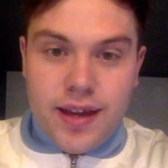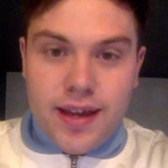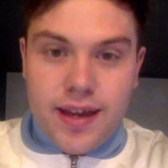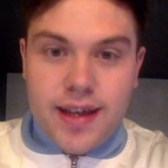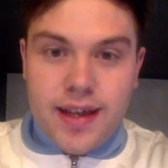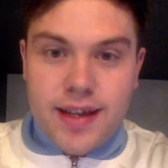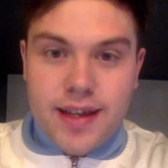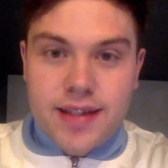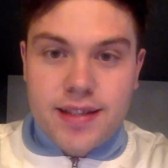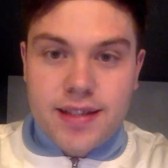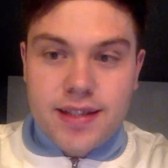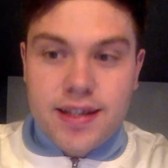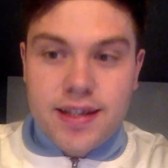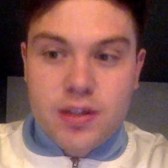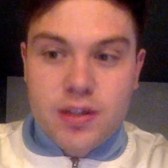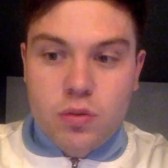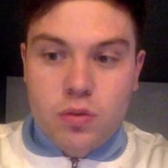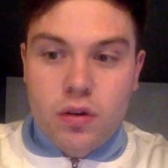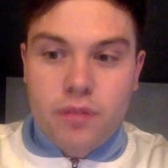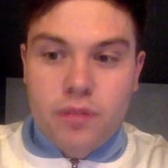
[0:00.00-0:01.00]
is
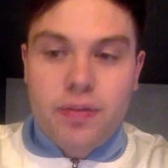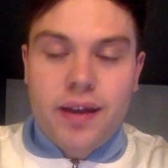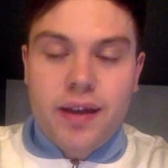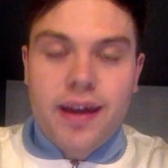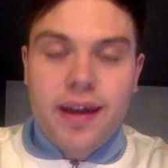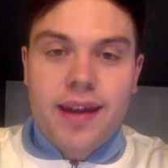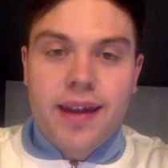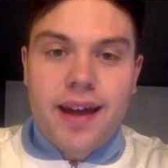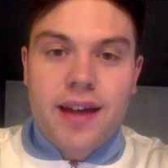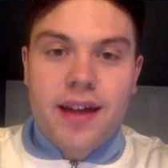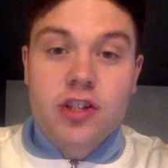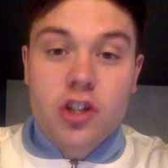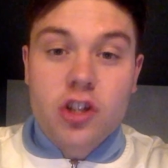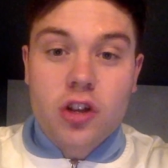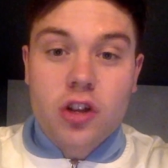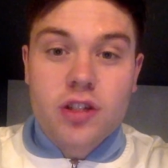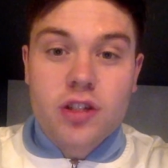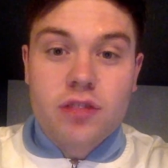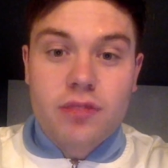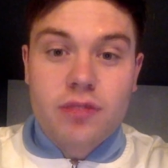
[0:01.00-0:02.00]
he's one player that
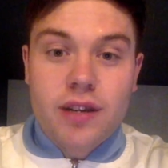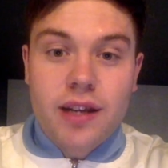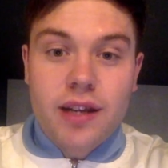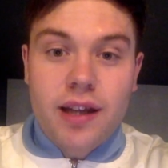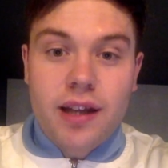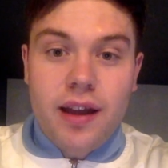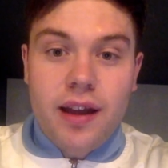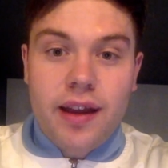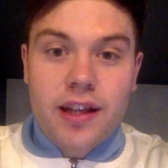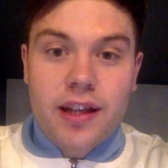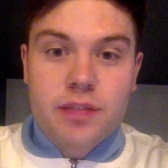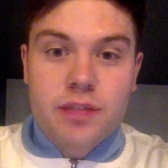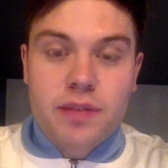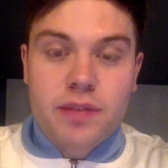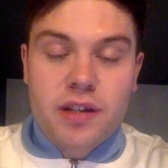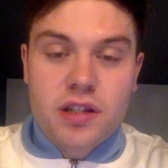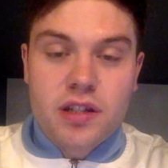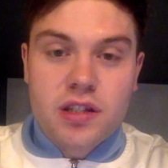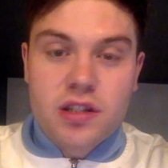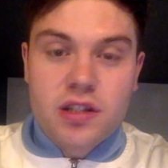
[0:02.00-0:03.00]
Ancelotti really likes
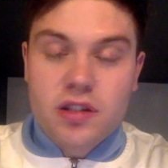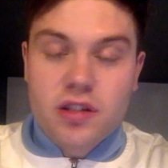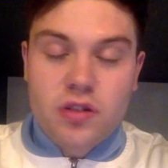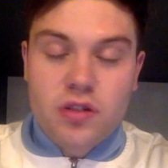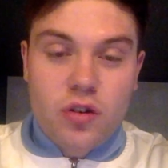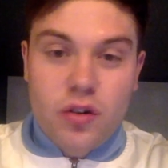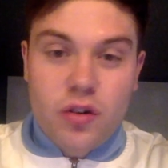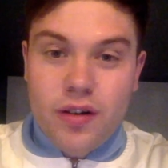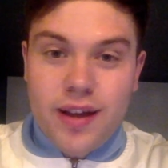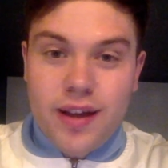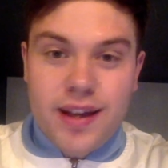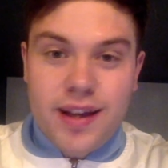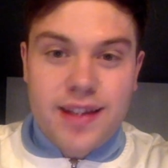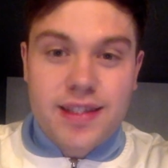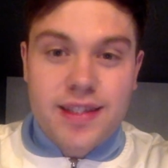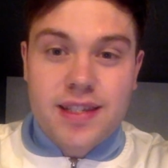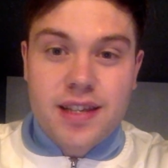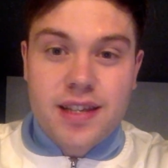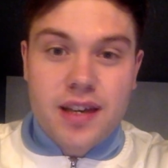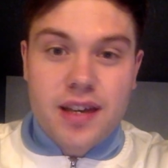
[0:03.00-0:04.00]
because of
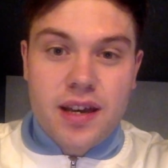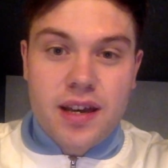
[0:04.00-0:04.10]
Doucouré's